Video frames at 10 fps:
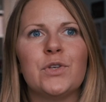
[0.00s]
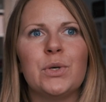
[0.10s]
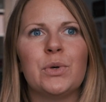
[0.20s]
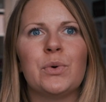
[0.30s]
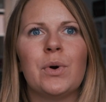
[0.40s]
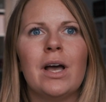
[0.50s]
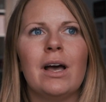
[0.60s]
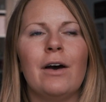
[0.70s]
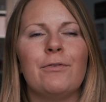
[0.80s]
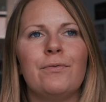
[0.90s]
to
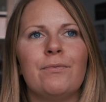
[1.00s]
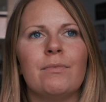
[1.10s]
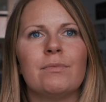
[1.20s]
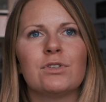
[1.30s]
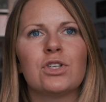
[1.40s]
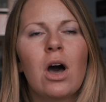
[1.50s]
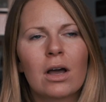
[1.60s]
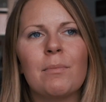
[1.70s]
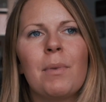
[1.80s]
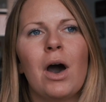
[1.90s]

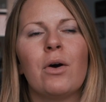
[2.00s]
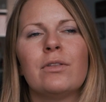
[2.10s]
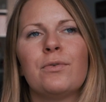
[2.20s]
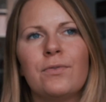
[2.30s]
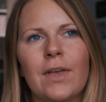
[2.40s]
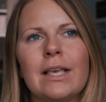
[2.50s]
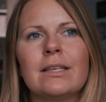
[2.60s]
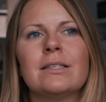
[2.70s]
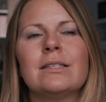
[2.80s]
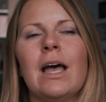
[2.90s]
talk about the
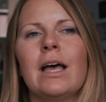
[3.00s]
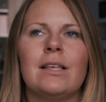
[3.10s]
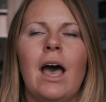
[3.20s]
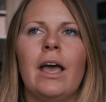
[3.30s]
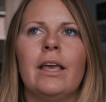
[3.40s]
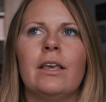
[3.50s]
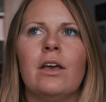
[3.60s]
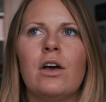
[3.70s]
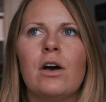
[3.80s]
things that I